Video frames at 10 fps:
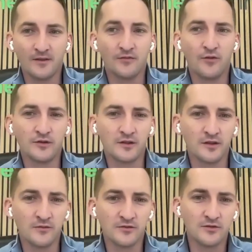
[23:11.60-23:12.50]
defaulted
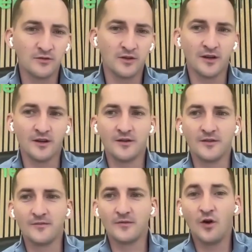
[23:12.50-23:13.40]
loans to the
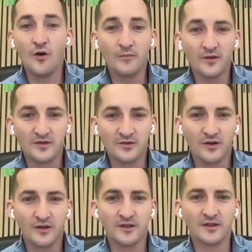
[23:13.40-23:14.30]
companies who
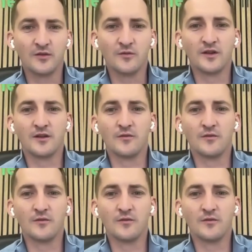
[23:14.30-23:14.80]
are dealing